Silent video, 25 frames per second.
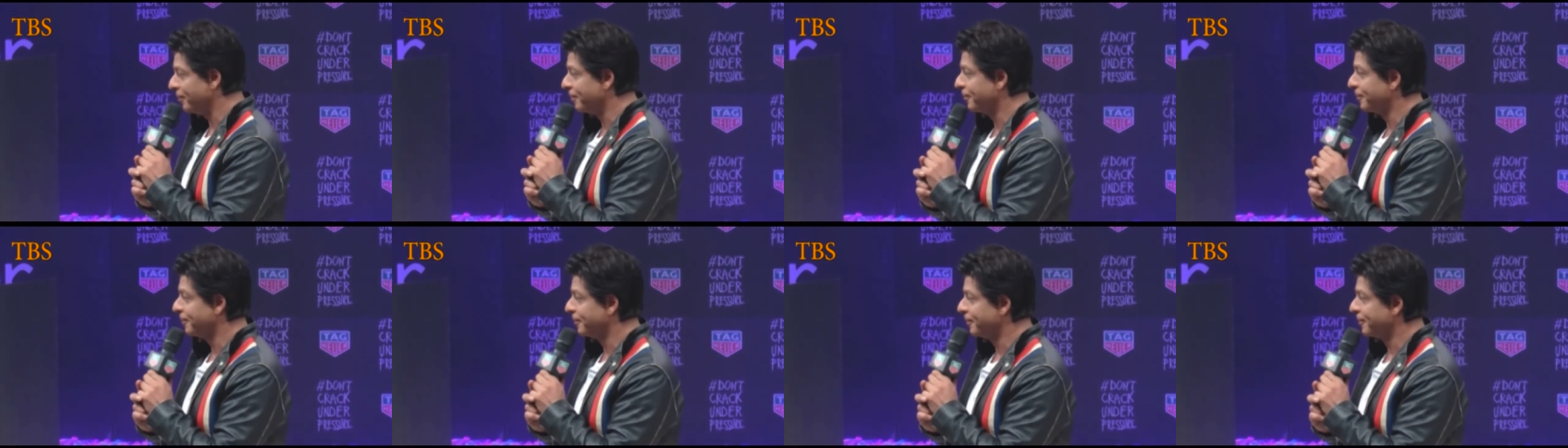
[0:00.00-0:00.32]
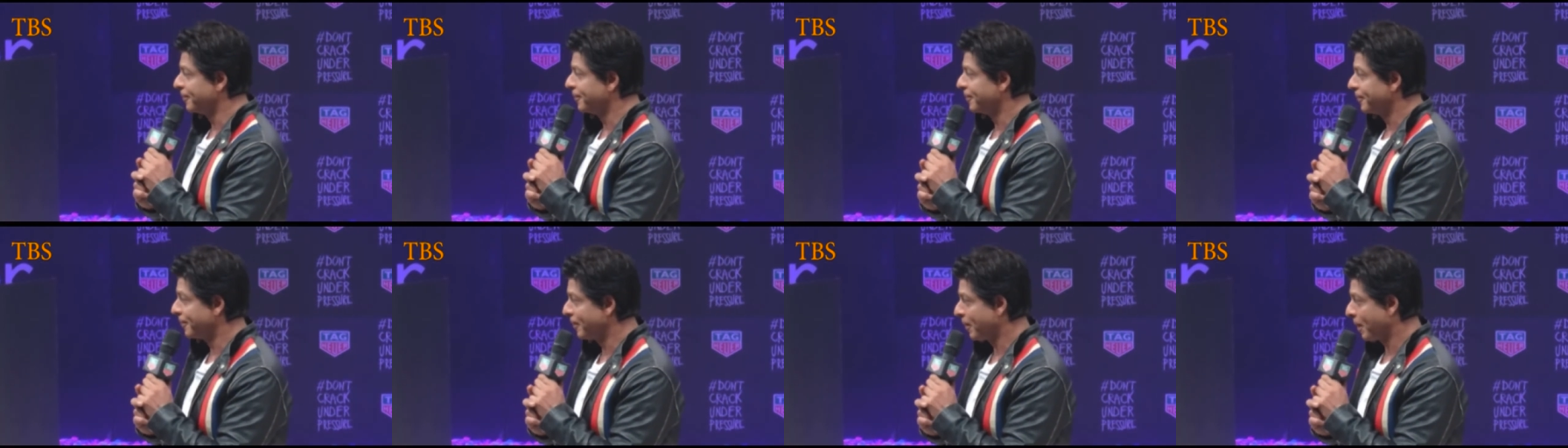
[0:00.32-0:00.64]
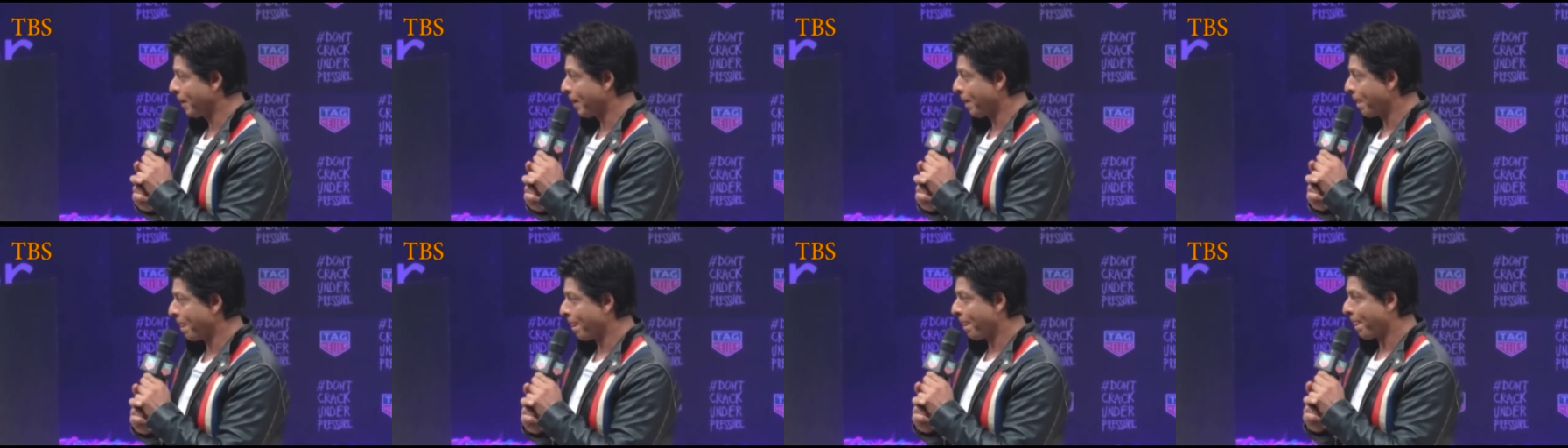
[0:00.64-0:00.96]
So it's great that
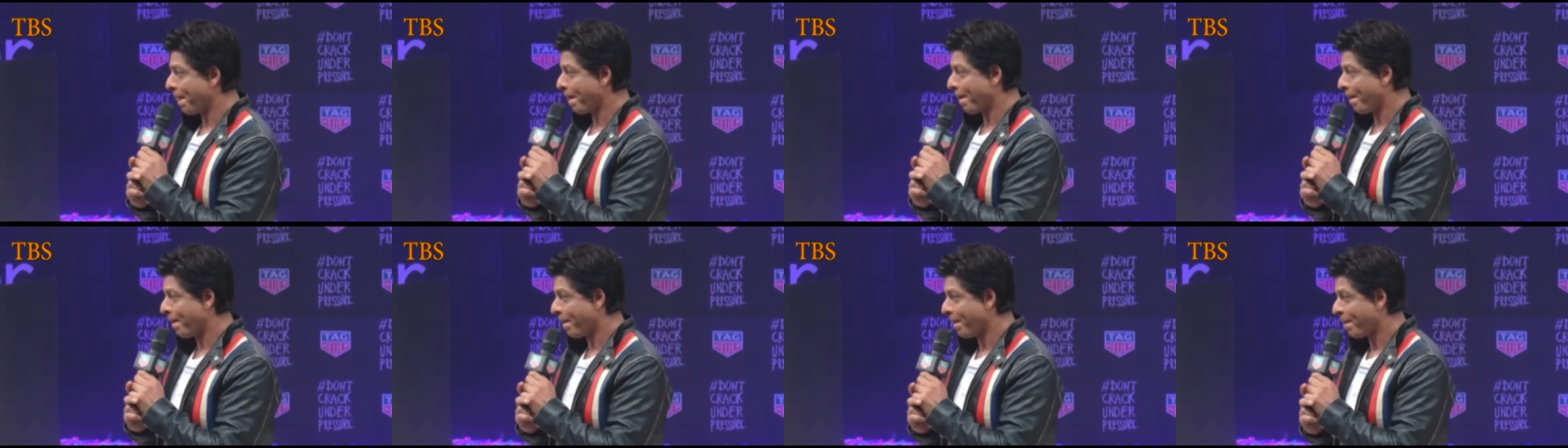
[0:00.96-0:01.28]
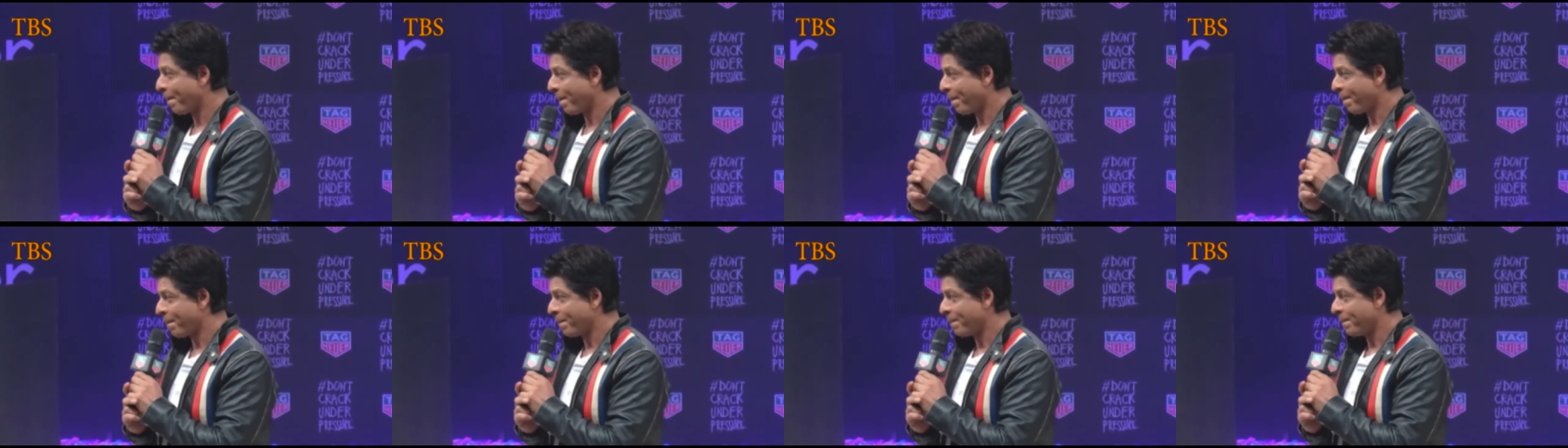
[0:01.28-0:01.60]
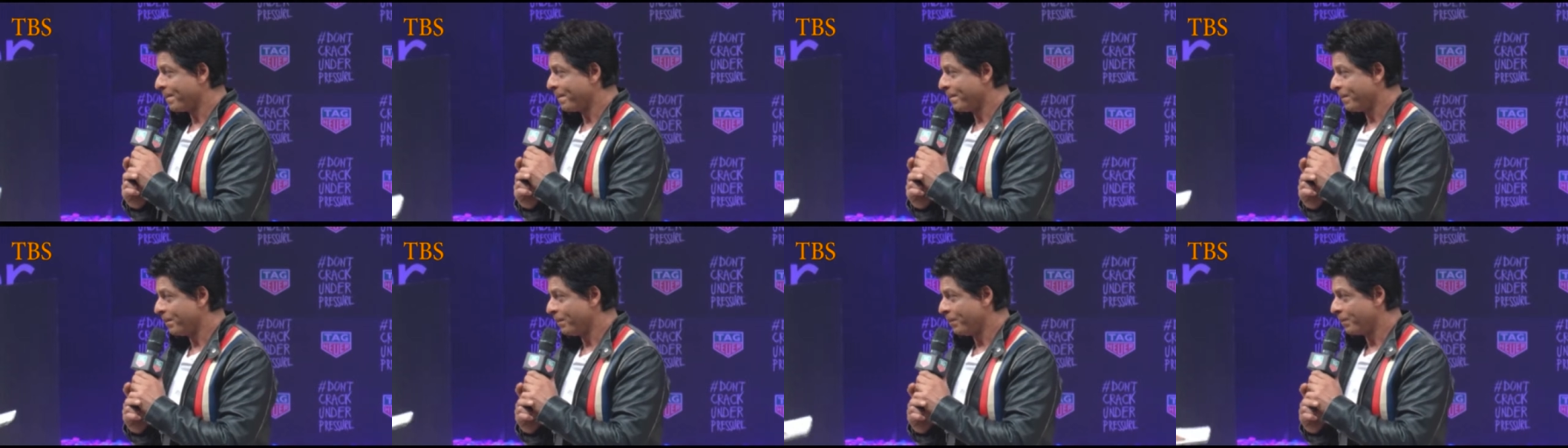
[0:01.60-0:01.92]
you support a brand that is
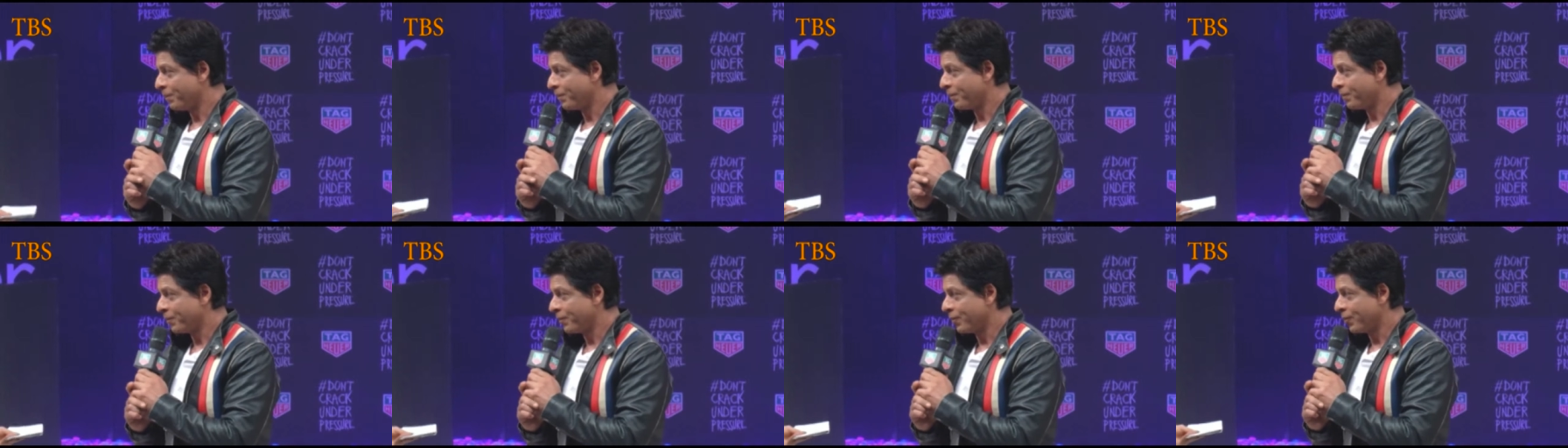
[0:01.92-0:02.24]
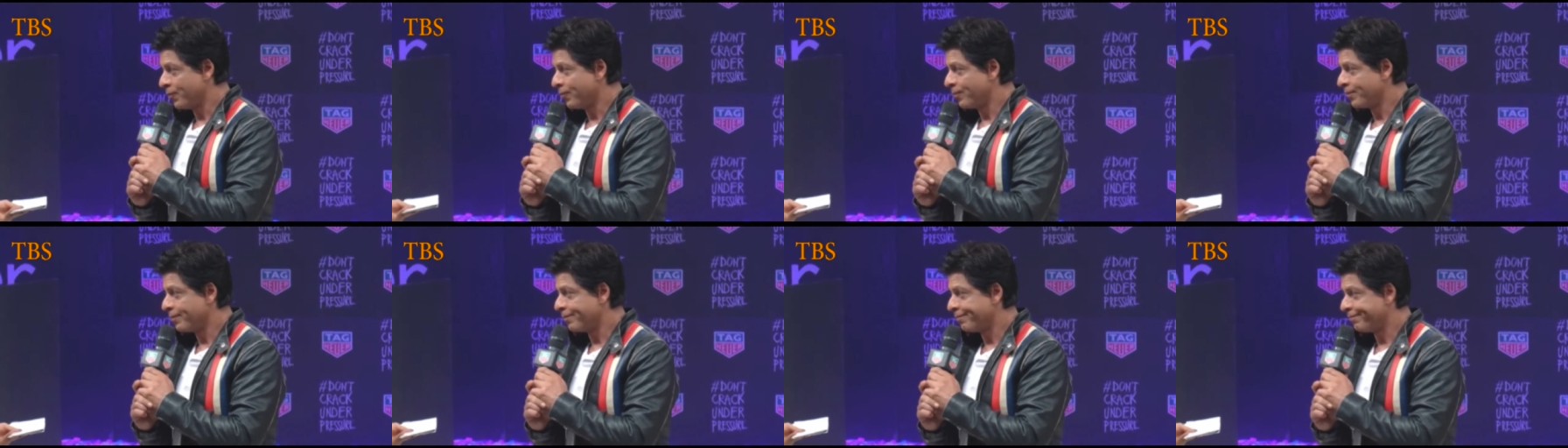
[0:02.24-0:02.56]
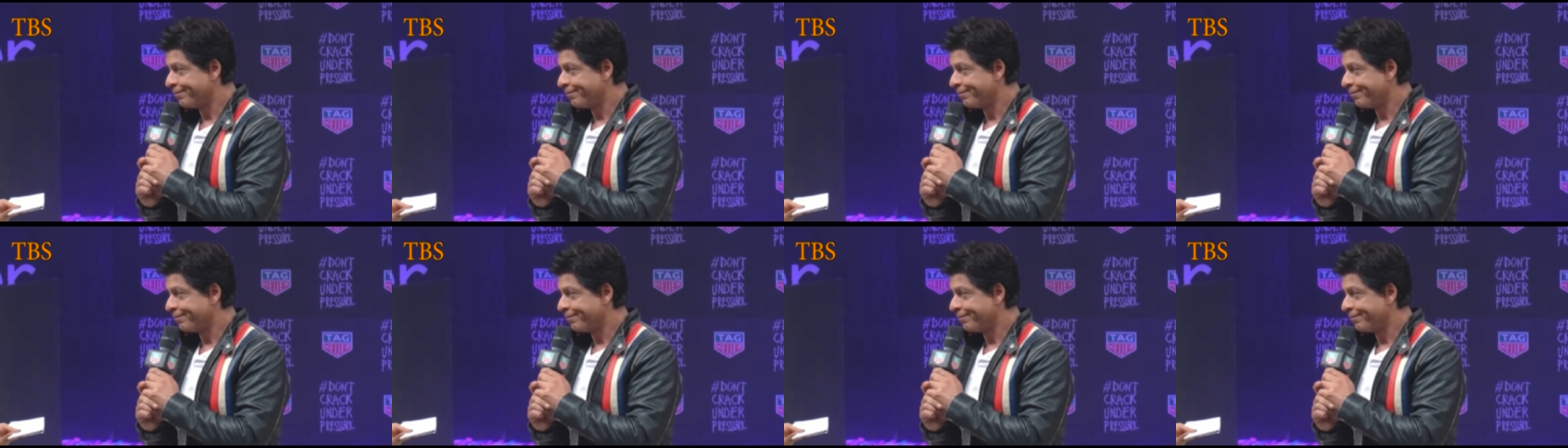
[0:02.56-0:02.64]
much like yourself.